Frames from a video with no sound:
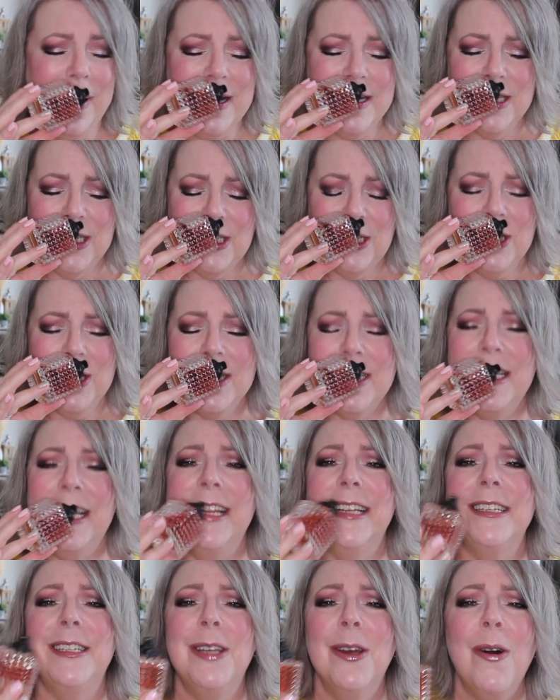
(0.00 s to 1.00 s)
it's just
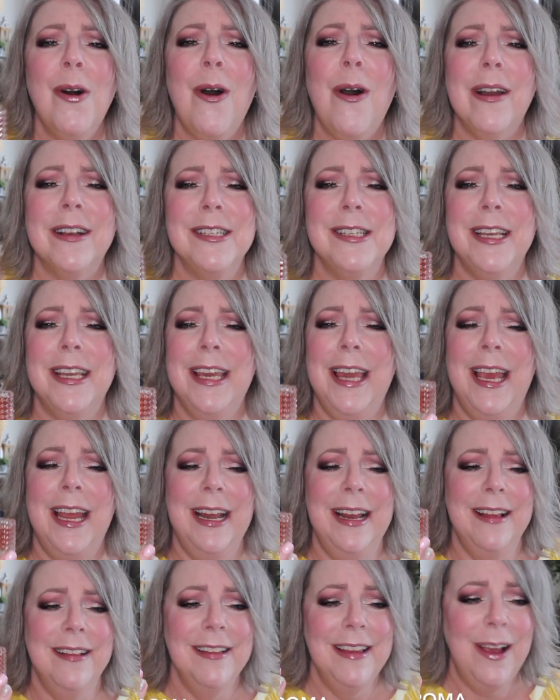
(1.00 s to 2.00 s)

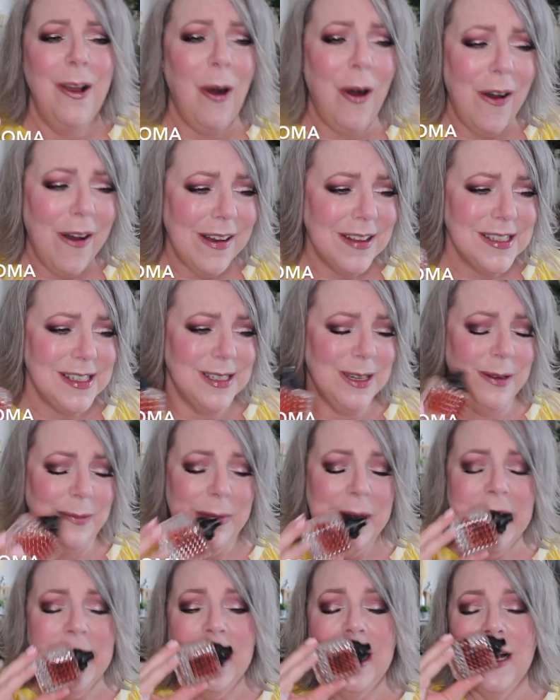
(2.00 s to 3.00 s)
intoxicatingly awesome.